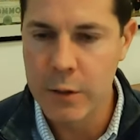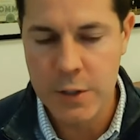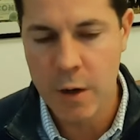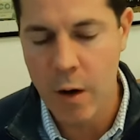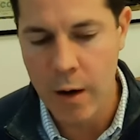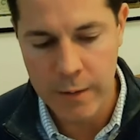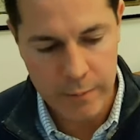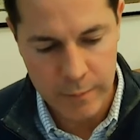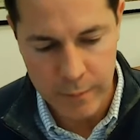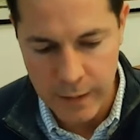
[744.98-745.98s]
just caught
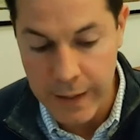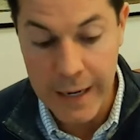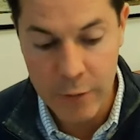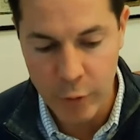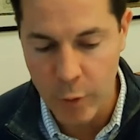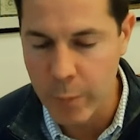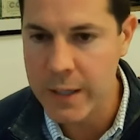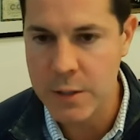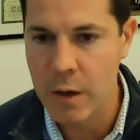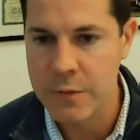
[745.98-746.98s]
a handful of
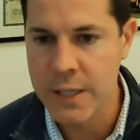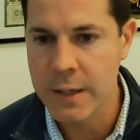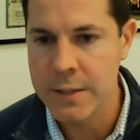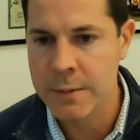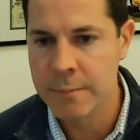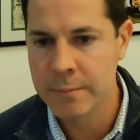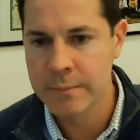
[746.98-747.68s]
banks offsides.